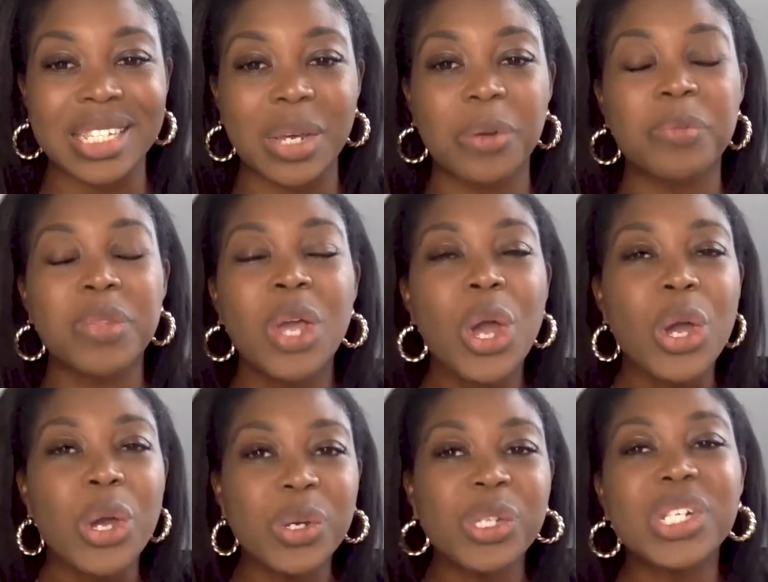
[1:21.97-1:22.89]
So,
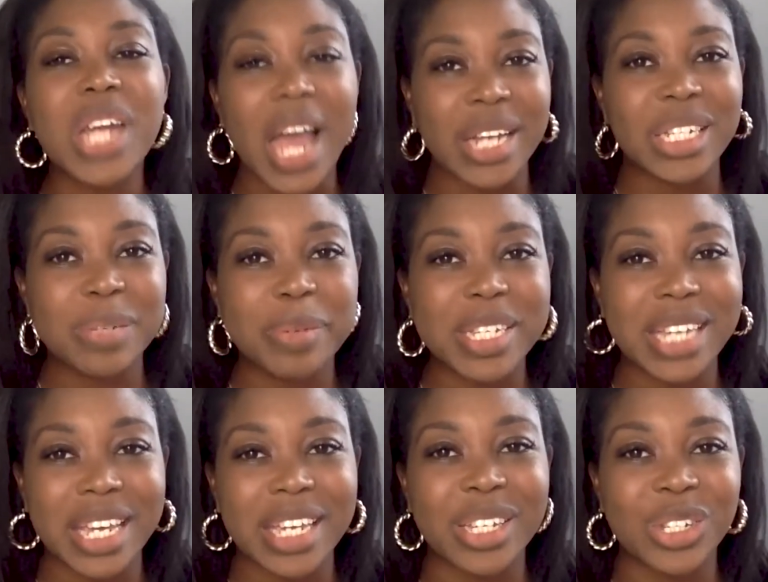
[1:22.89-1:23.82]
who should actually be
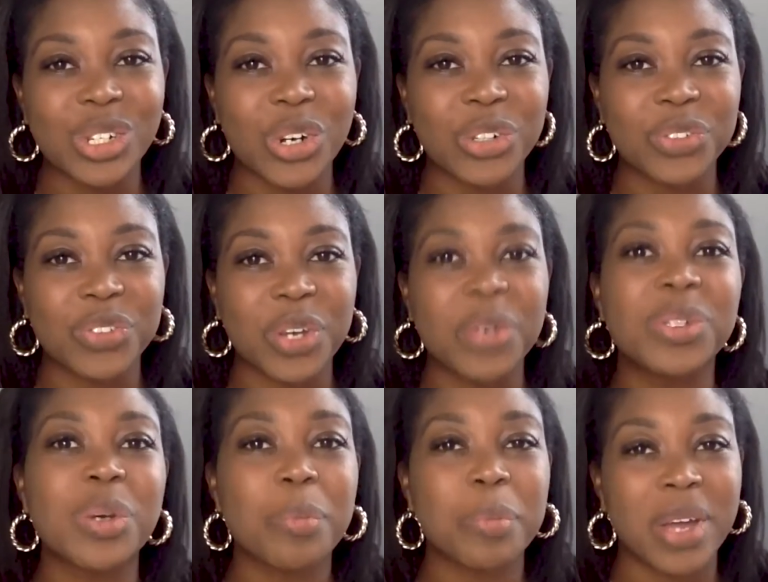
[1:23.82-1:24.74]
taking charge of
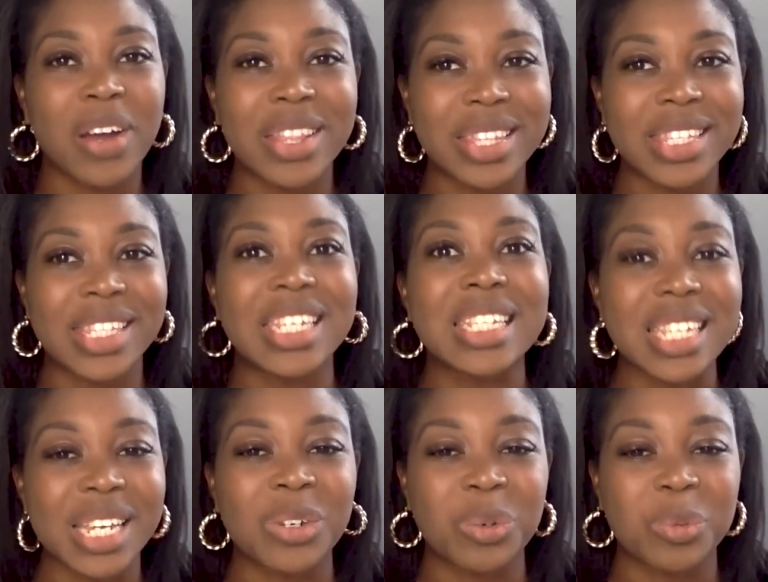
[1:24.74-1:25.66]
those behind the
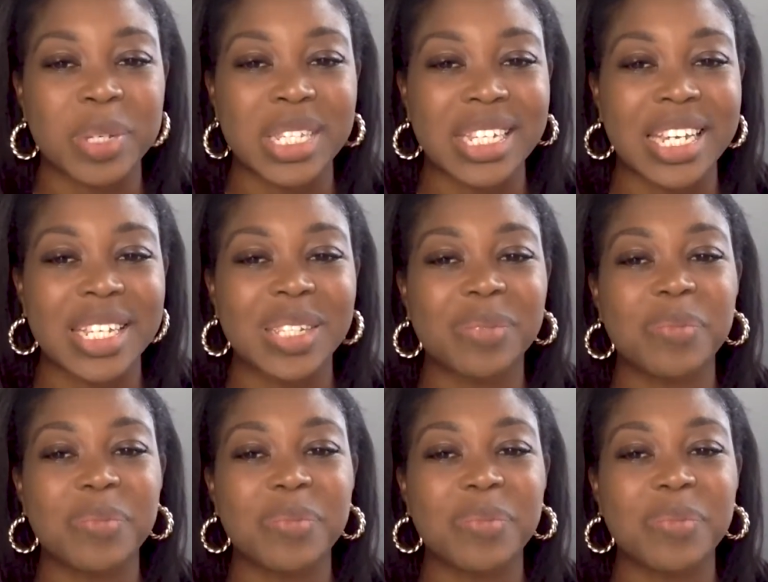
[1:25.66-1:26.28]
scenes in your business?